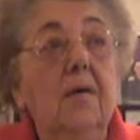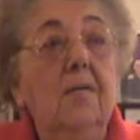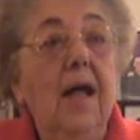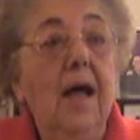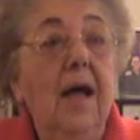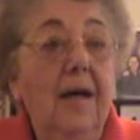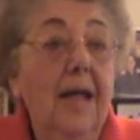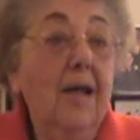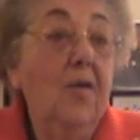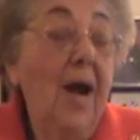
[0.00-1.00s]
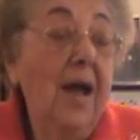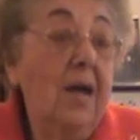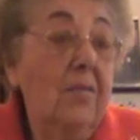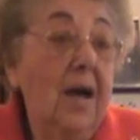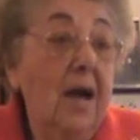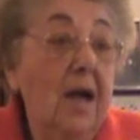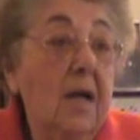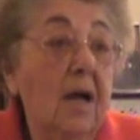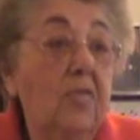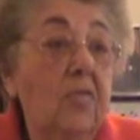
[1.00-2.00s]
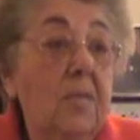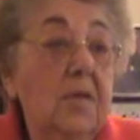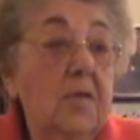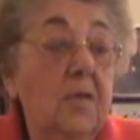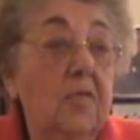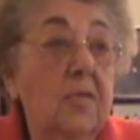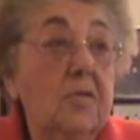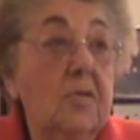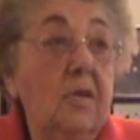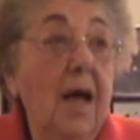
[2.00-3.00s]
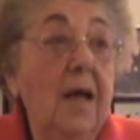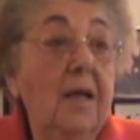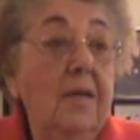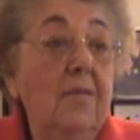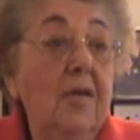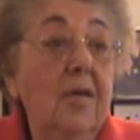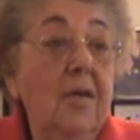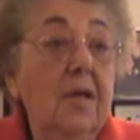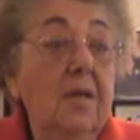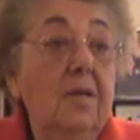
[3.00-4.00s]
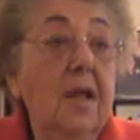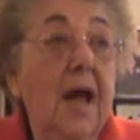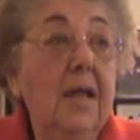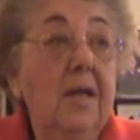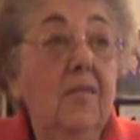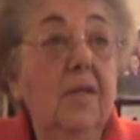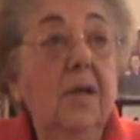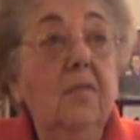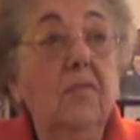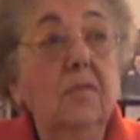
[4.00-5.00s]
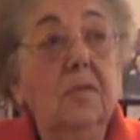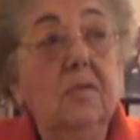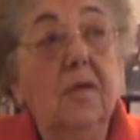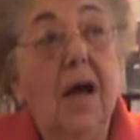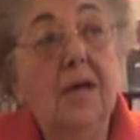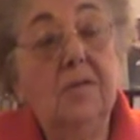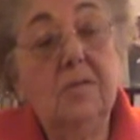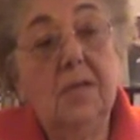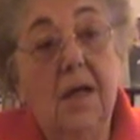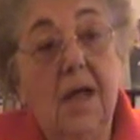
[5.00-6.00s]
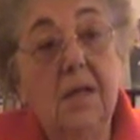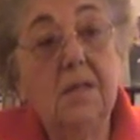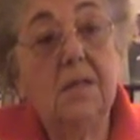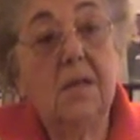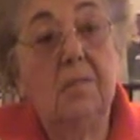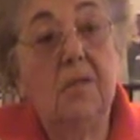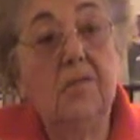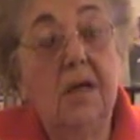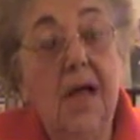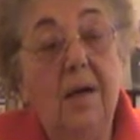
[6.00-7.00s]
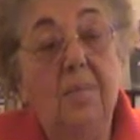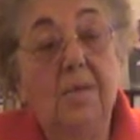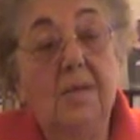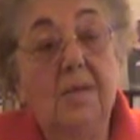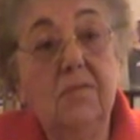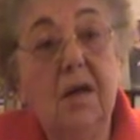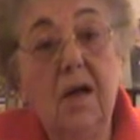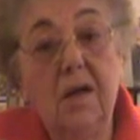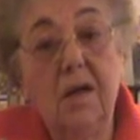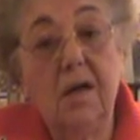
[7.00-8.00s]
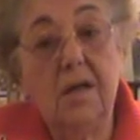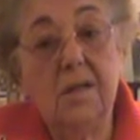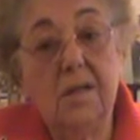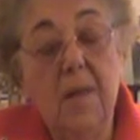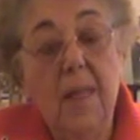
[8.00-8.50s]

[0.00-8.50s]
inquired where I come from and so forth. So I very naively would try to tell some of the happenings of the Holocaust.